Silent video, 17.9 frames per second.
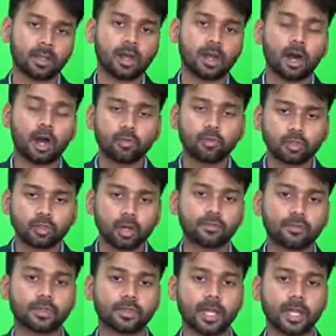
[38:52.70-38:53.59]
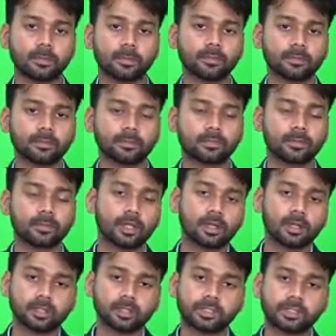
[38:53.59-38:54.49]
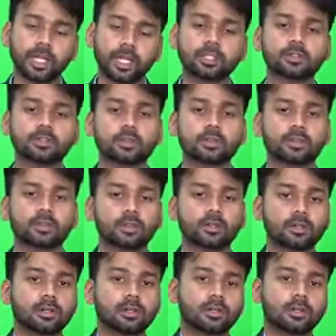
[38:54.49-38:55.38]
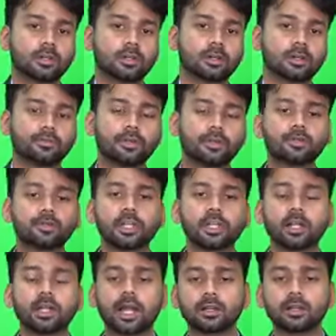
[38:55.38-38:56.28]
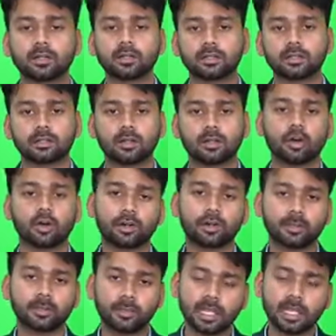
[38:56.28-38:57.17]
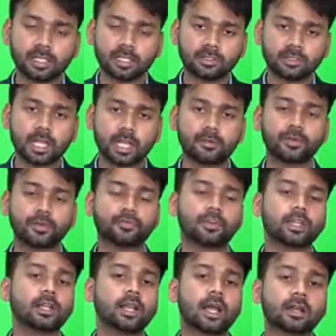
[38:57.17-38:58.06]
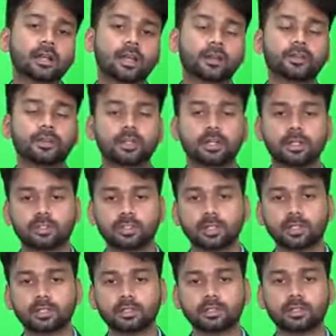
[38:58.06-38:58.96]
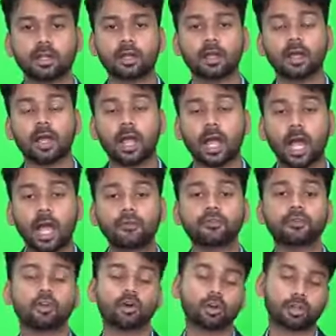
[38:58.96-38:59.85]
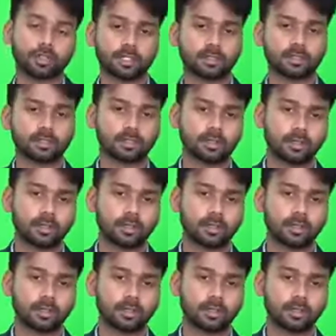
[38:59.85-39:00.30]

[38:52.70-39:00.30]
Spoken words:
Out of them, just 50 lakh or less than 50 lakh agricultures have got it.